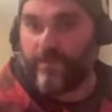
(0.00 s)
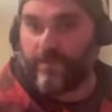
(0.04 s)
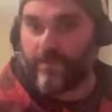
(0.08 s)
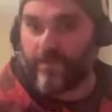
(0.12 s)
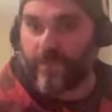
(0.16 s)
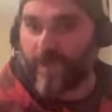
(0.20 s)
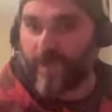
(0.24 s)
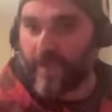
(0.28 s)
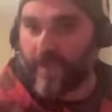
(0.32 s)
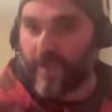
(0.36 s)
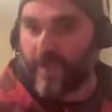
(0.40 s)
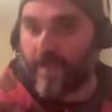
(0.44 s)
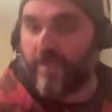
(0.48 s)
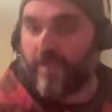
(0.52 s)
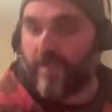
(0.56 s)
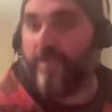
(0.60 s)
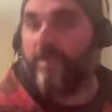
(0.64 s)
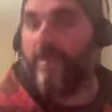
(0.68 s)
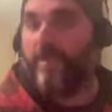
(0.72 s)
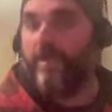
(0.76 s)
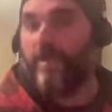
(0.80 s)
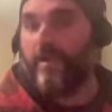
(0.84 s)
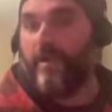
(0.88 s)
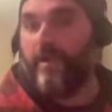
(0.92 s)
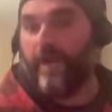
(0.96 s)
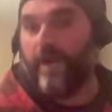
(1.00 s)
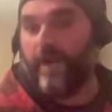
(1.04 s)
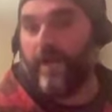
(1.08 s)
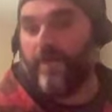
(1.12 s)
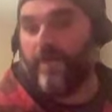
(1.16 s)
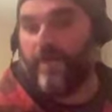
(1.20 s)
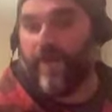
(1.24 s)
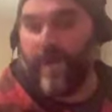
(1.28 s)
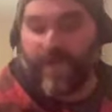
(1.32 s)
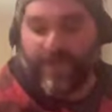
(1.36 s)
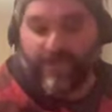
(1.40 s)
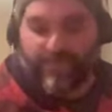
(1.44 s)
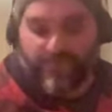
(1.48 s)
look like.
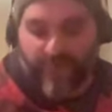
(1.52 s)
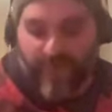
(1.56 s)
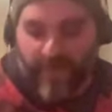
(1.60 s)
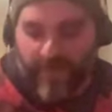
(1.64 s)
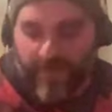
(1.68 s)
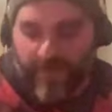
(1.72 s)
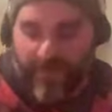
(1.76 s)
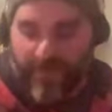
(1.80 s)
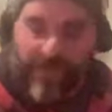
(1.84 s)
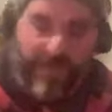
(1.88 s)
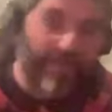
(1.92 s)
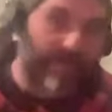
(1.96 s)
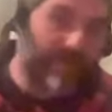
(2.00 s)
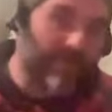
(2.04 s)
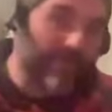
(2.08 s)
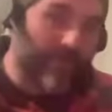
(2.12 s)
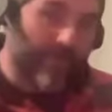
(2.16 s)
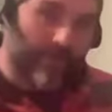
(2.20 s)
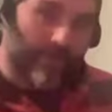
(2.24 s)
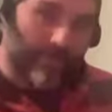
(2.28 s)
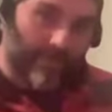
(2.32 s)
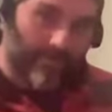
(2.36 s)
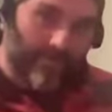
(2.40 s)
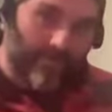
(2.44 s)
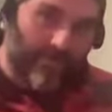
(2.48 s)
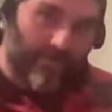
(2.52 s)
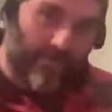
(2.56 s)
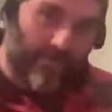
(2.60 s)
I found that they did not do